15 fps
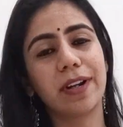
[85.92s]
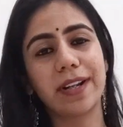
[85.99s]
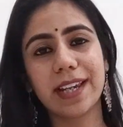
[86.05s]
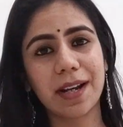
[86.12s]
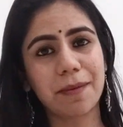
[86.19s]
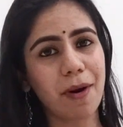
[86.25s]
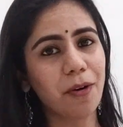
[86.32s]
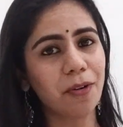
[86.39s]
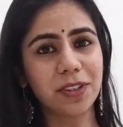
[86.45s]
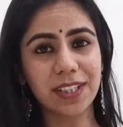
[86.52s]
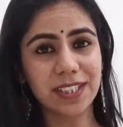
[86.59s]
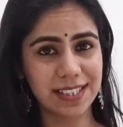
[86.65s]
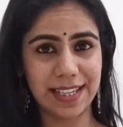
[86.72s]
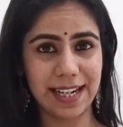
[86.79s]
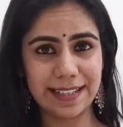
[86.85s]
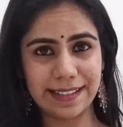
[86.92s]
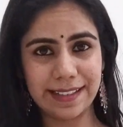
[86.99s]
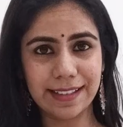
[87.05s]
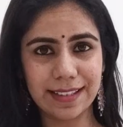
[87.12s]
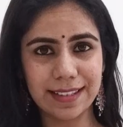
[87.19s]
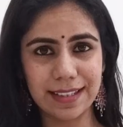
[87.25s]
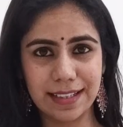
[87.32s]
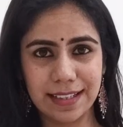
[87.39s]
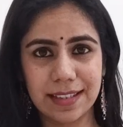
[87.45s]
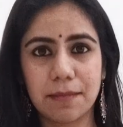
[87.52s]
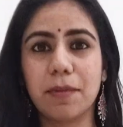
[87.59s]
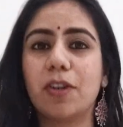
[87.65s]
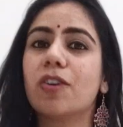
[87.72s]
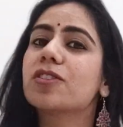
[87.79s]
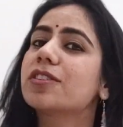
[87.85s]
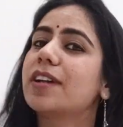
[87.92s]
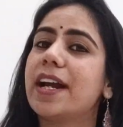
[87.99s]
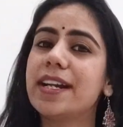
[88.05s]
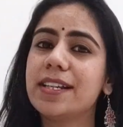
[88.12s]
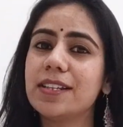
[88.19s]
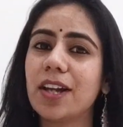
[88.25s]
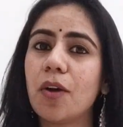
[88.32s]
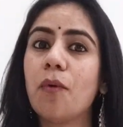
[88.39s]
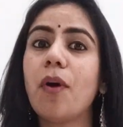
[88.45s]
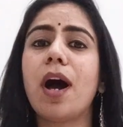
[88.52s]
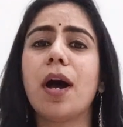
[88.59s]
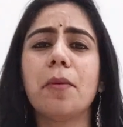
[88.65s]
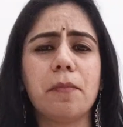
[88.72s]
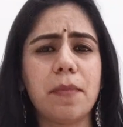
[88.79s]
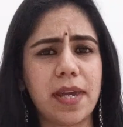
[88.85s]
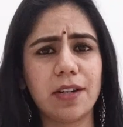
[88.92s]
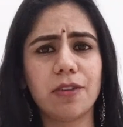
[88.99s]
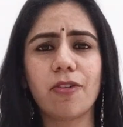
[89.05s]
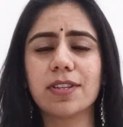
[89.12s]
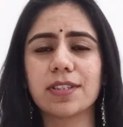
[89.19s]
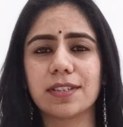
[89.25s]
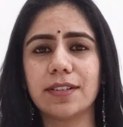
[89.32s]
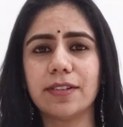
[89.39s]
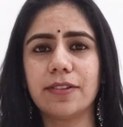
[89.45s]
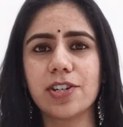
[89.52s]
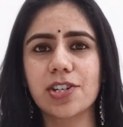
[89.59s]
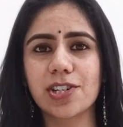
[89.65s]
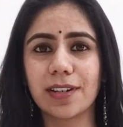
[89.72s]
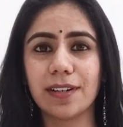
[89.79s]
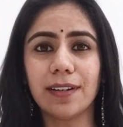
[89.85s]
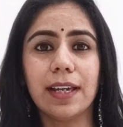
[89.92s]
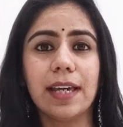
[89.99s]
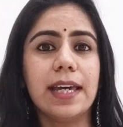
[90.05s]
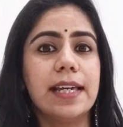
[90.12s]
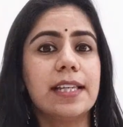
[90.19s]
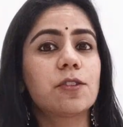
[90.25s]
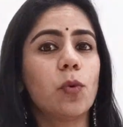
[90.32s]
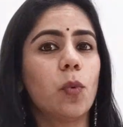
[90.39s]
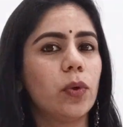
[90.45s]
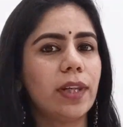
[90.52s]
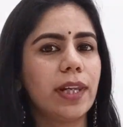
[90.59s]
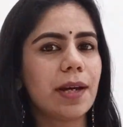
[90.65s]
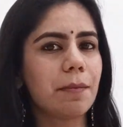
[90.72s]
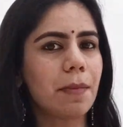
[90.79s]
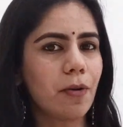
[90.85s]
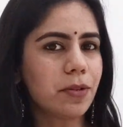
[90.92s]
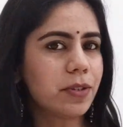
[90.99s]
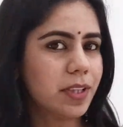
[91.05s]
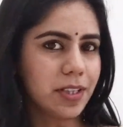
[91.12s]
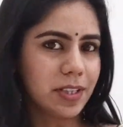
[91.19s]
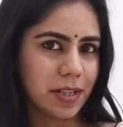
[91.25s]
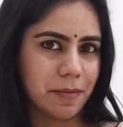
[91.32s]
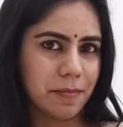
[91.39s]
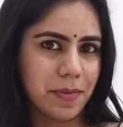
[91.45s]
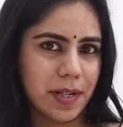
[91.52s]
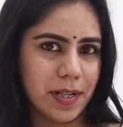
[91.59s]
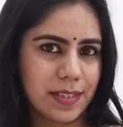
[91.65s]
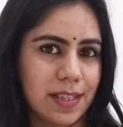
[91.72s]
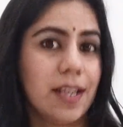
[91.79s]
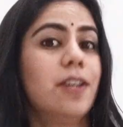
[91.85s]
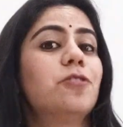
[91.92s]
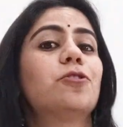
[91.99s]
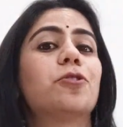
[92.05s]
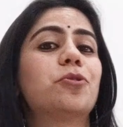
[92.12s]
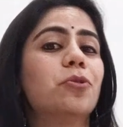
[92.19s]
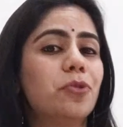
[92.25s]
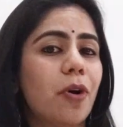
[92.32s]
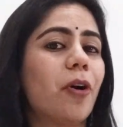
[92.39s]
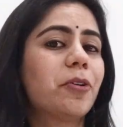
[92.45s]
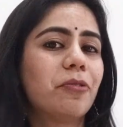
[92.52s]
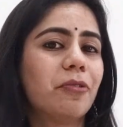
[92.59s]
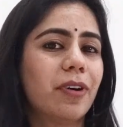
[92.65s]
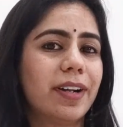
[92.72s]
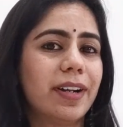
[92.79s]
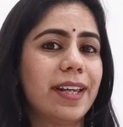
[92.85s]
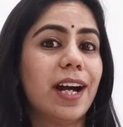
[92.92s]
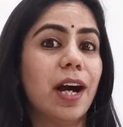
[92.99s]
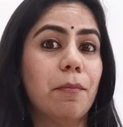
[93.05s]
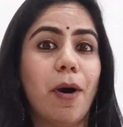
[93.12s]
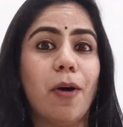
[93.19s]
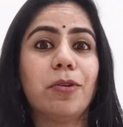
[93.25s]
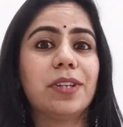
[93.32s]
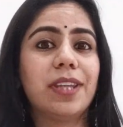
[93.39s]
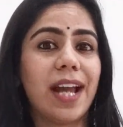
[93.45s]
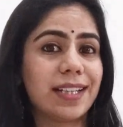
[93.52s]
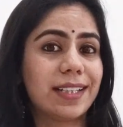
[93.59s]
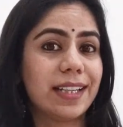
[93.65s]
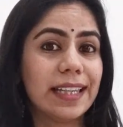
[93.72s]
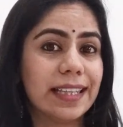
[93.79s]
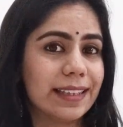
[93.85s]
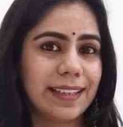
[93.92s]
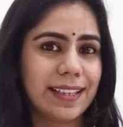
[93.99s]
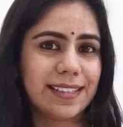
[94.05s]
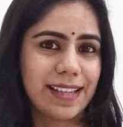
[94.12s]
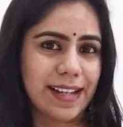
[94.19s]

worry about the sentences because right now our main concentration is only about the numbers. So do not worry about that Hindi